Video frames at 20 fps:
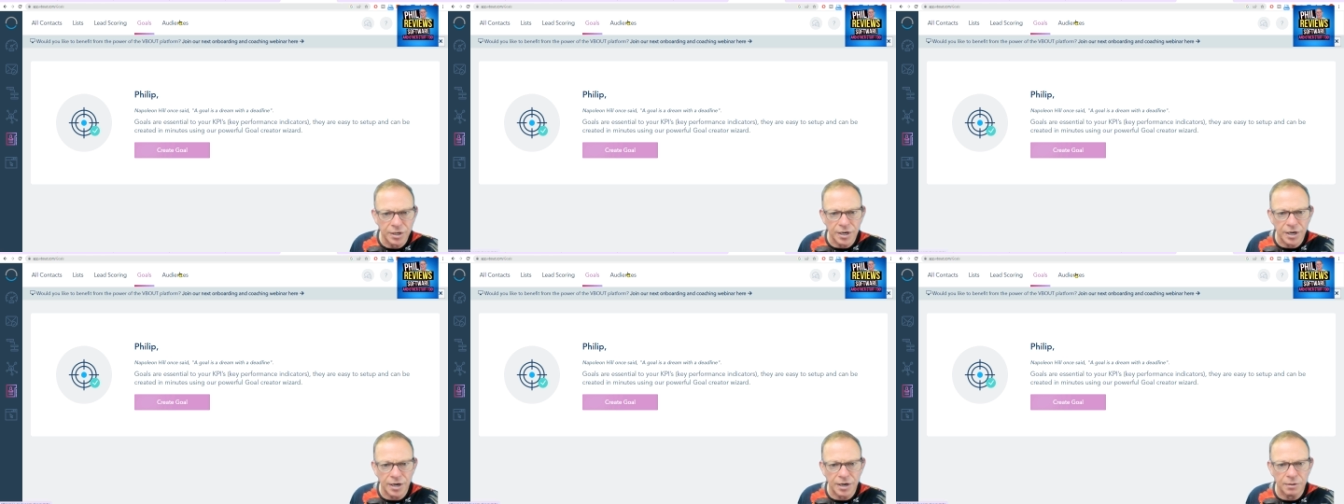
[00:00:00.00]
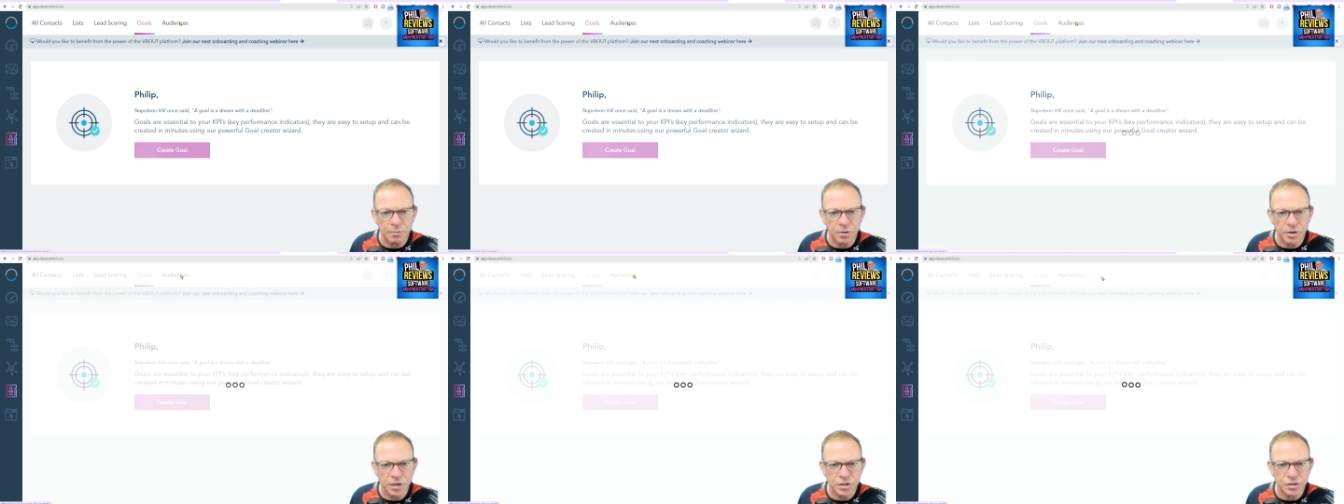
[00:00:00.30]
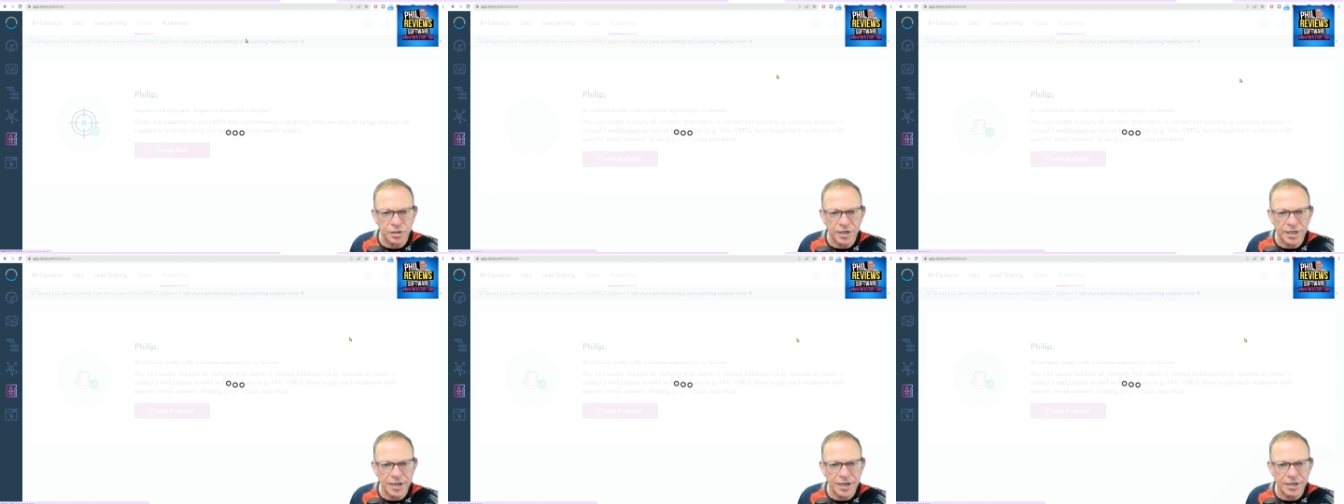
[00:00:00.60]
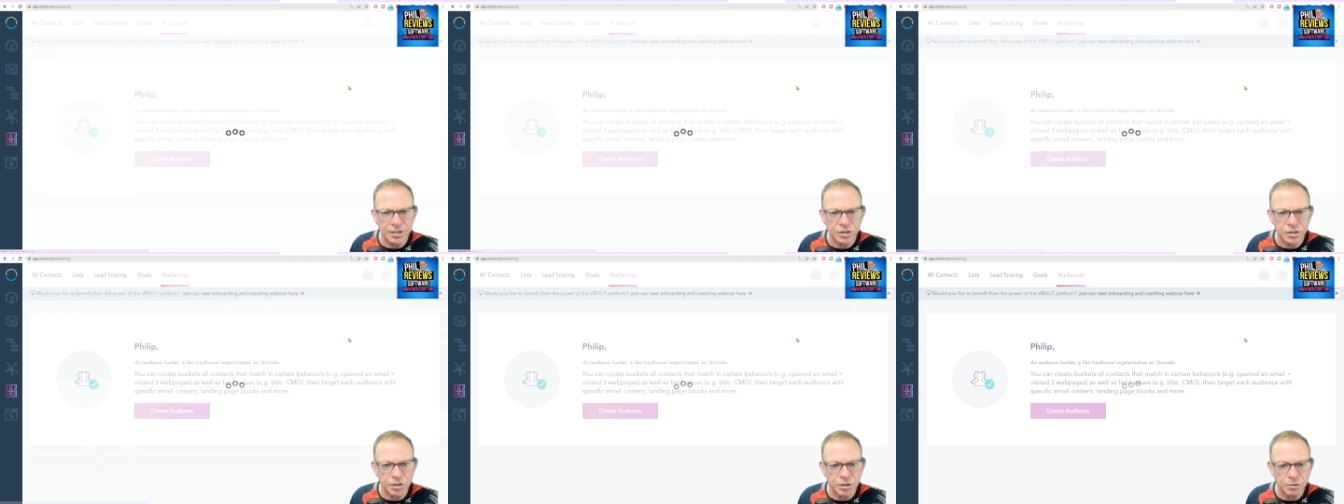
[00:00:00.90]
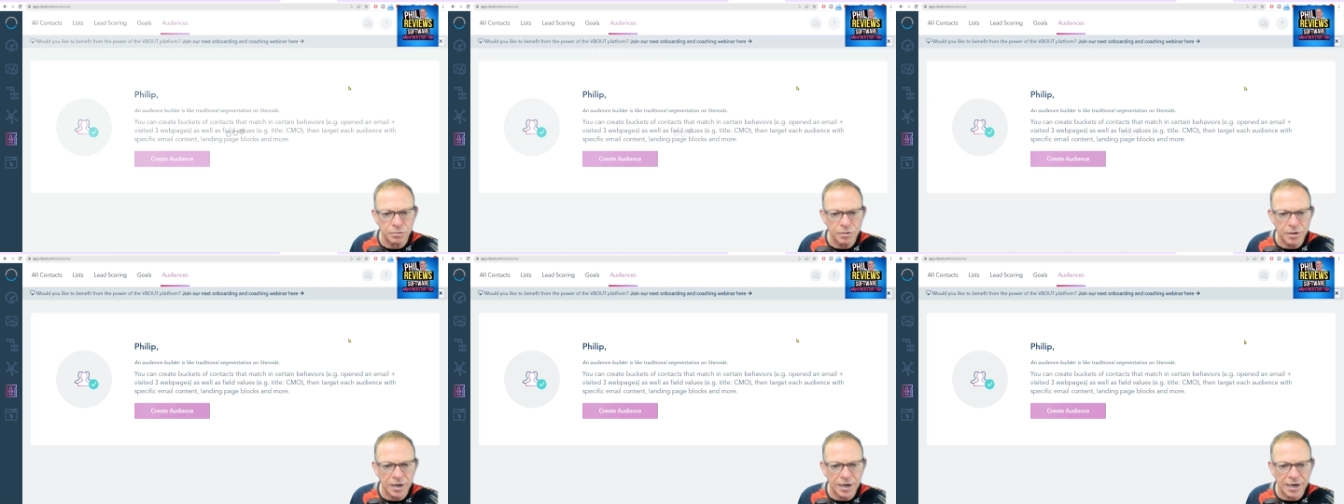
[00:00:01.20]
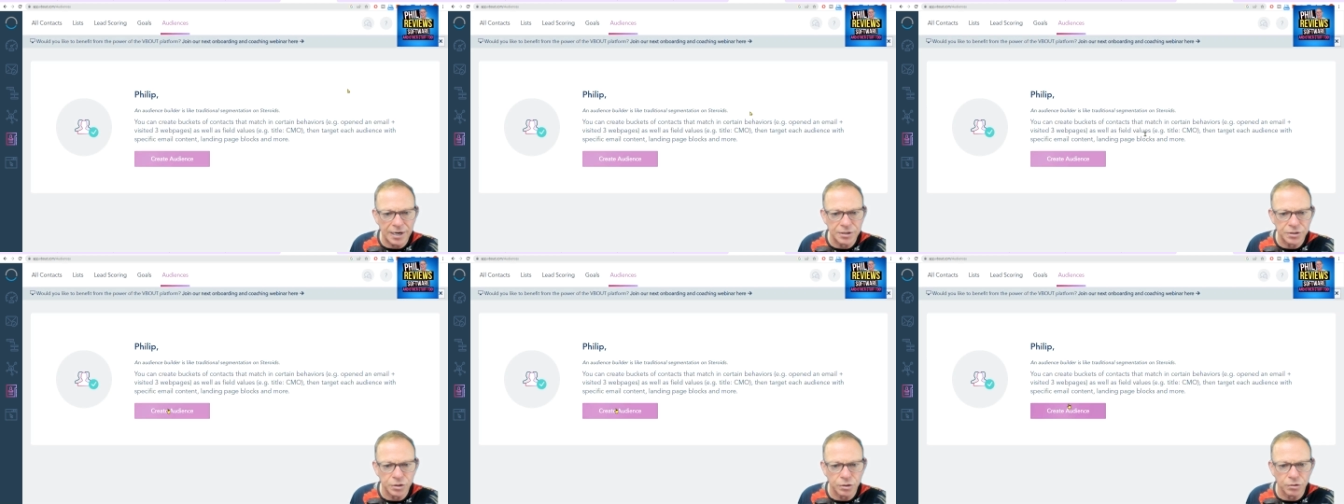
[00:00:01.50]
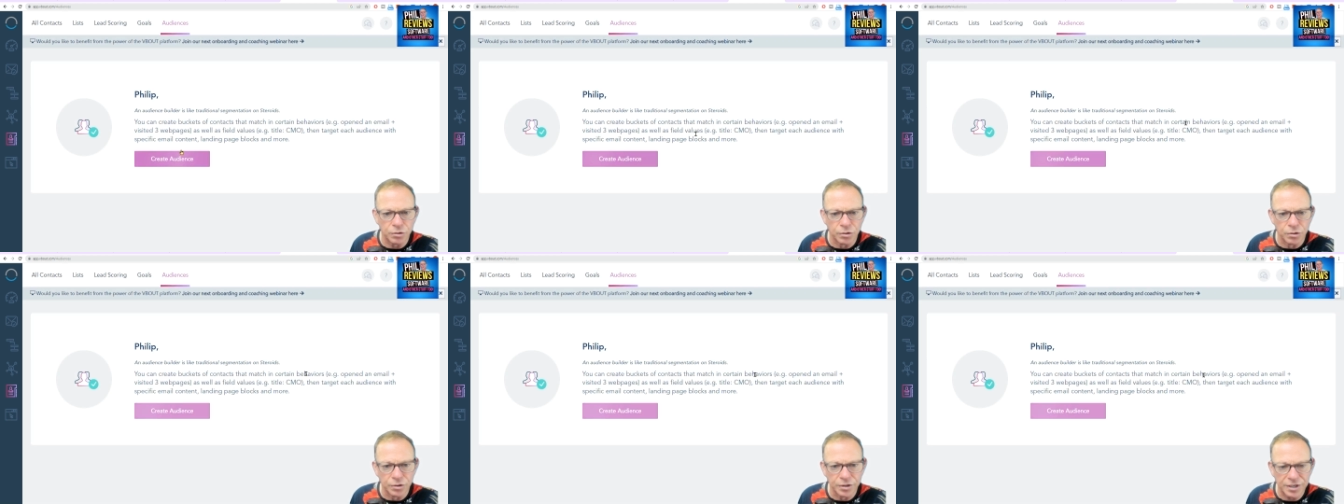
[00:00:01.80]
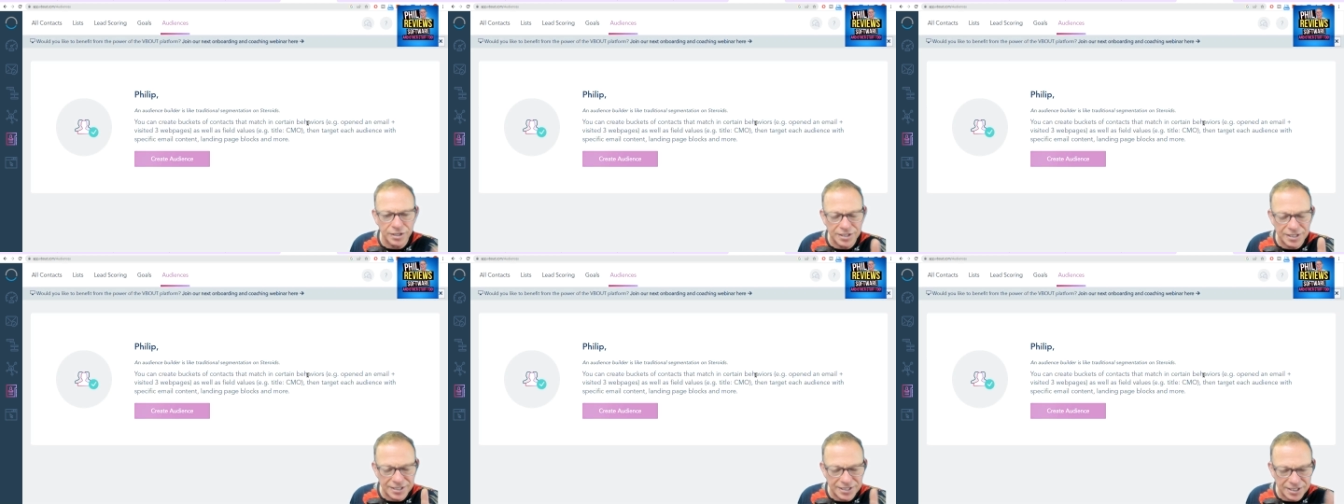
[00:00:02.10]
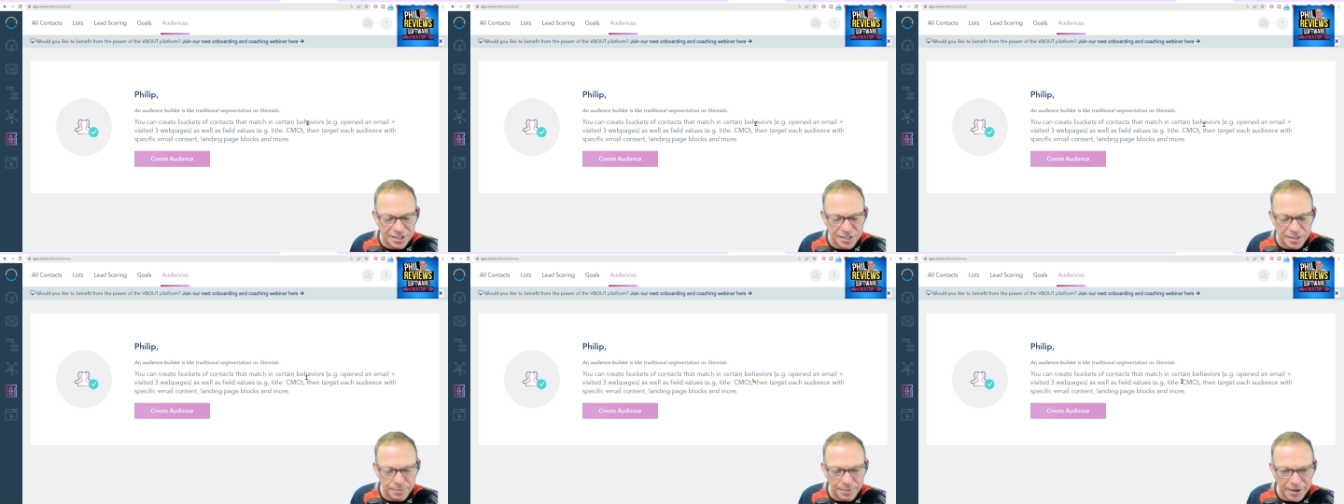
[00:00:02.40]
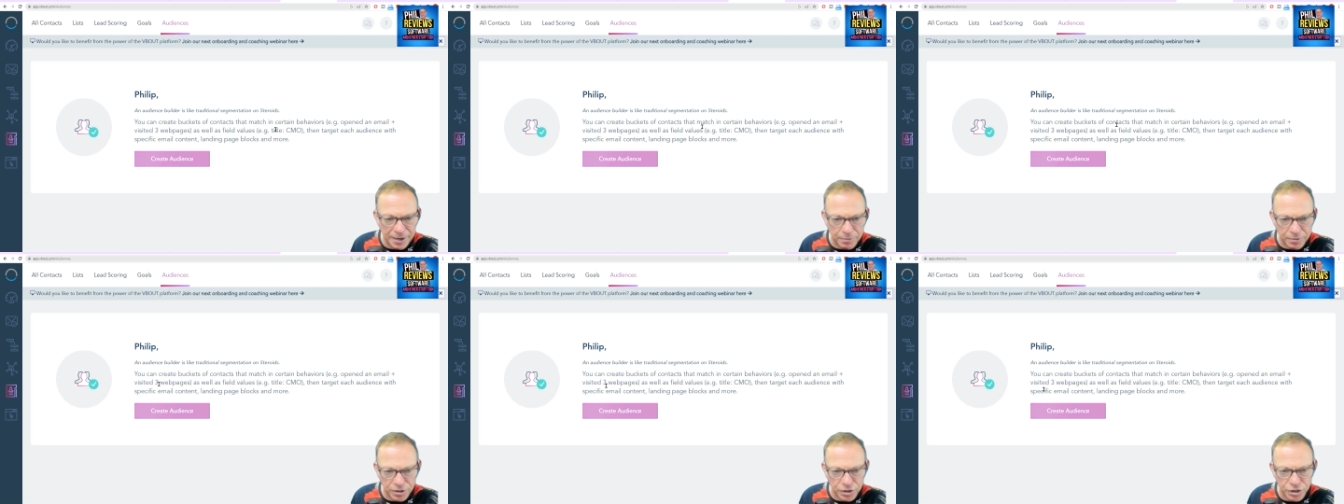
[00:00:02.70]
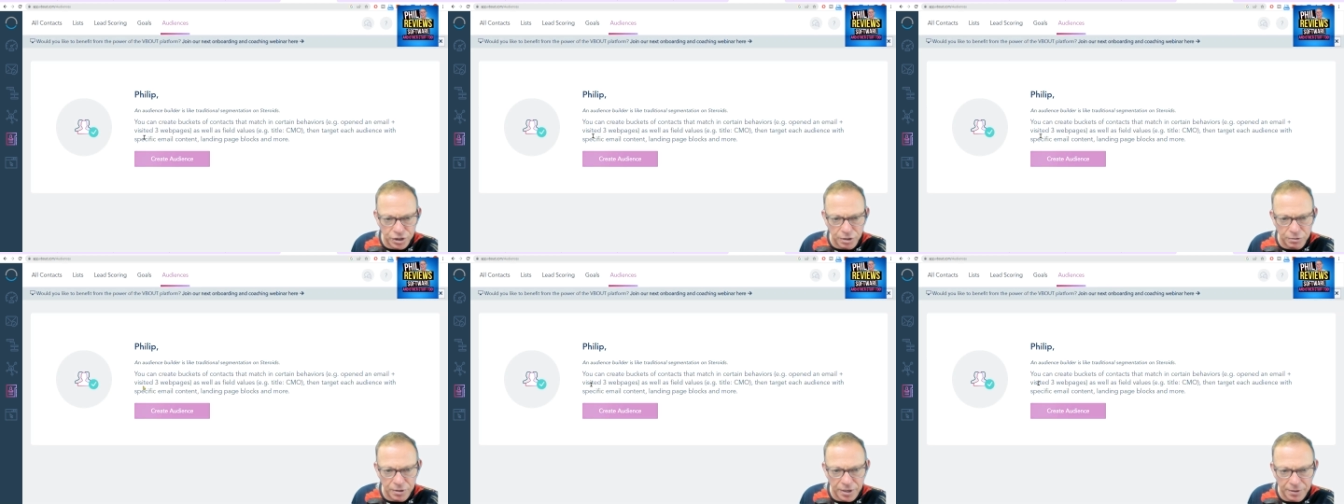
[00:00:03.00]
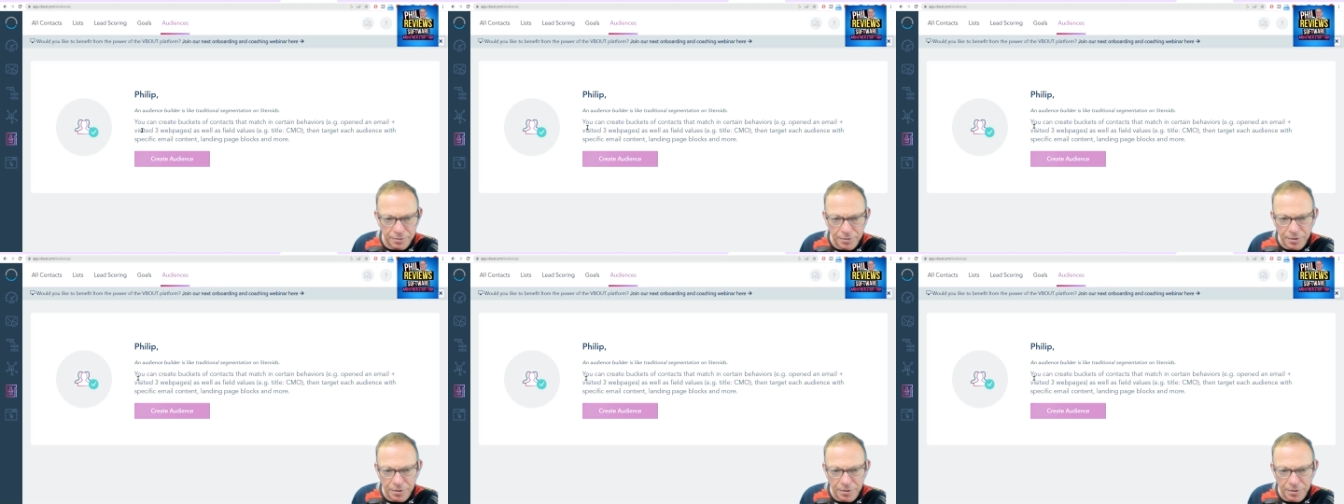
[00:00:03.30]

uh, what you're trying to get to, and your audiences. This is the bit I want to show you.